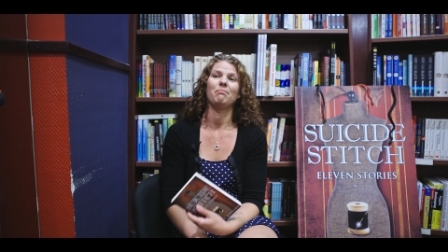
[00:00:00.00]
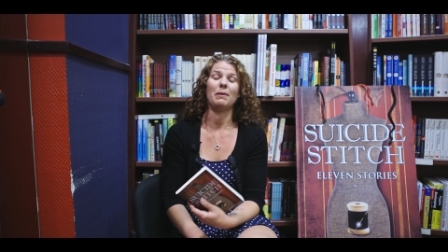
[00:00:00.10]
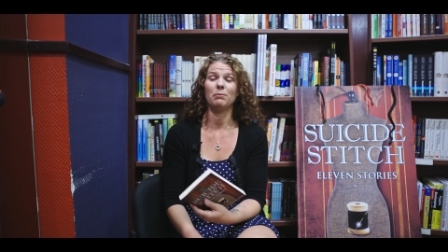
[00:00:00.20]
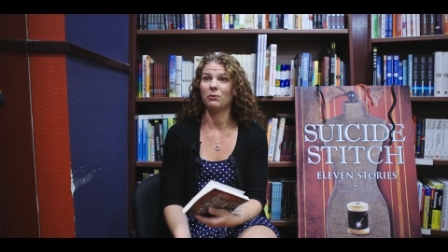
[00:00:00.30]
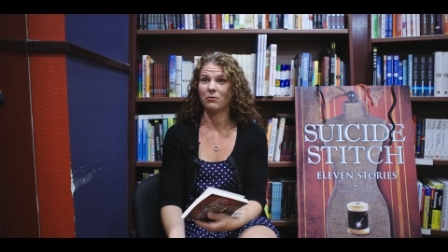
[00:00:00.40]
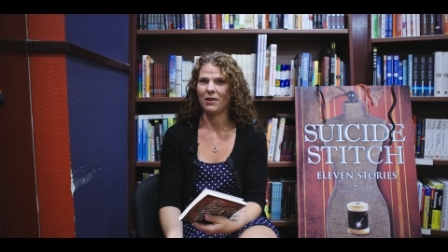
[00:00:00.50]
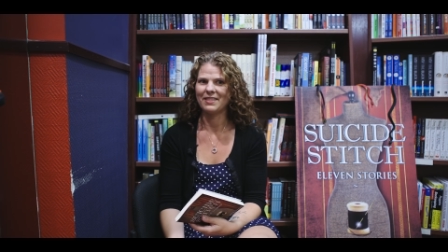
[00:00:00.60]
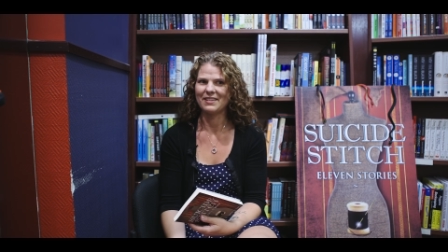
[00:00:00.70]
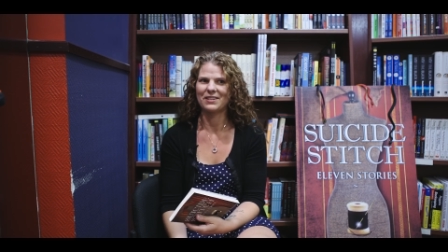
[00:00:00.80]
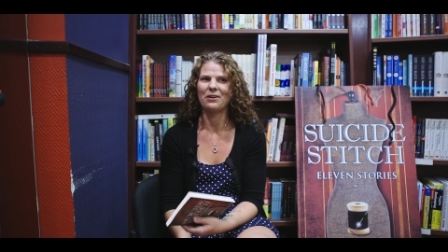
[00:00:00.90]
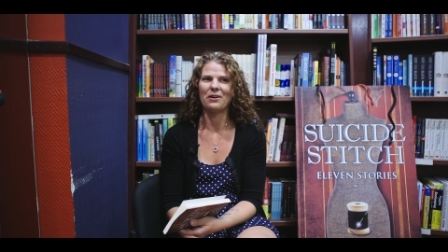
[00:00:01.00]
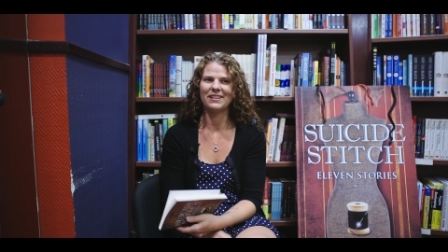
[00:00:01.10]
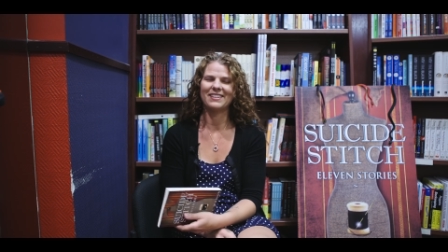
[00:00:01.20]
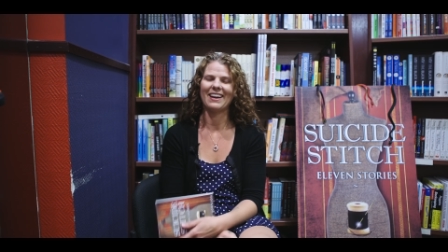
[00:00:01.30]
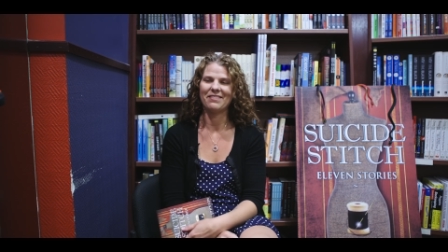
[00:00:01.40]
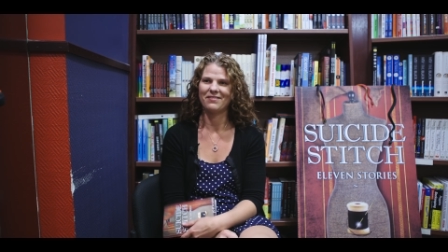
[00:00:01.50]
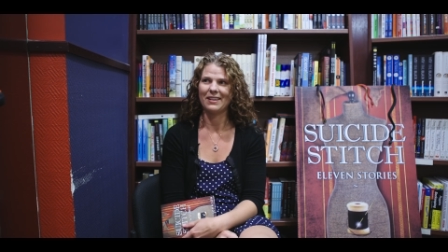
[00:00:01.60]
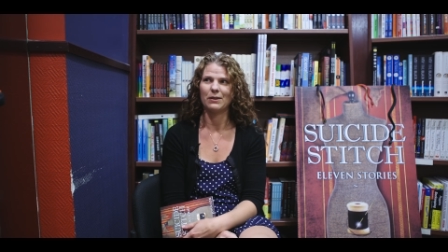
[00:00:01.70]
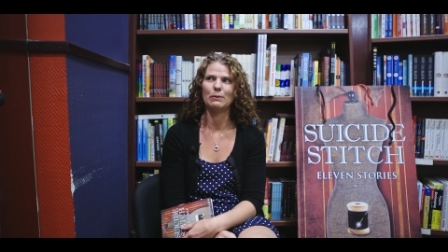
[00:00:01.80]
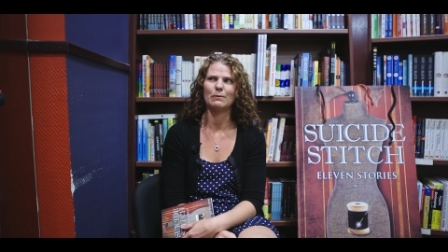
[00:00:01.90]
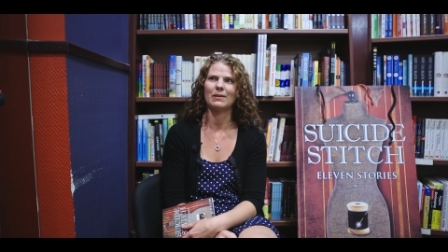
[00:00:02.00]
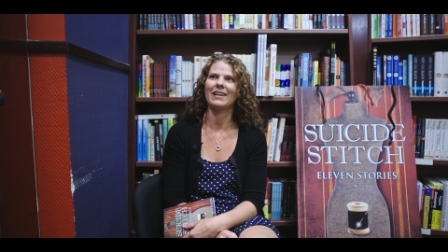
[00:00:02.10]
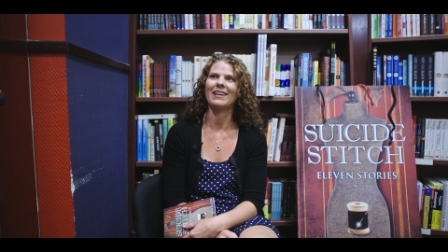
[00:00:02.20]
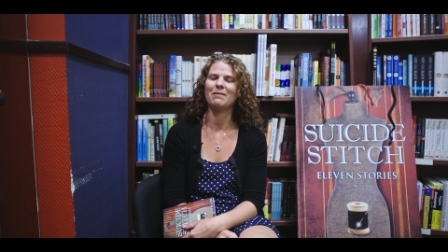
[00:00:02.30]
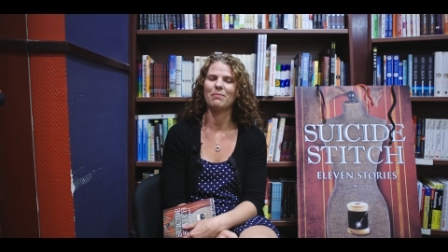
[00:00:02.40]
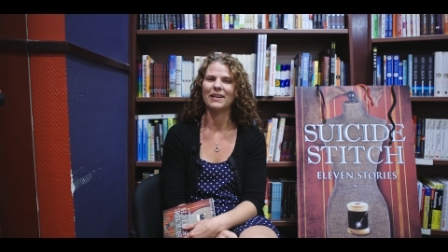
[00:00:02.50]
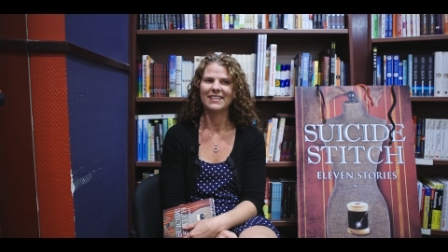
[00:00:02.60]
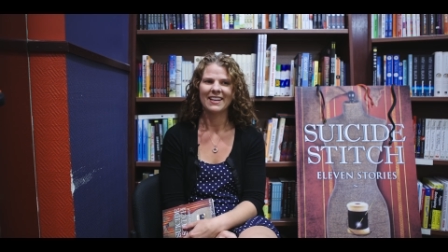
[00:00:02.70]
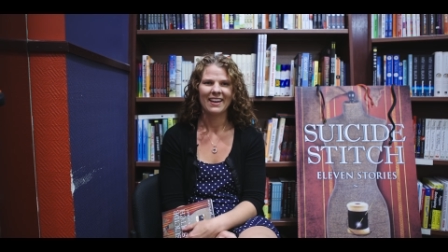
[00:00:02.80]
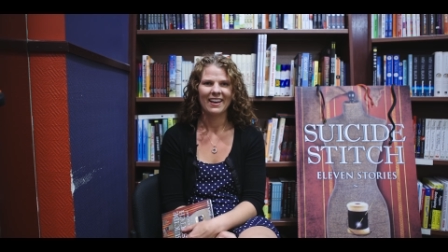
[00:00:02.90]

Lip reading: people who've read the stories kind of think, okay, but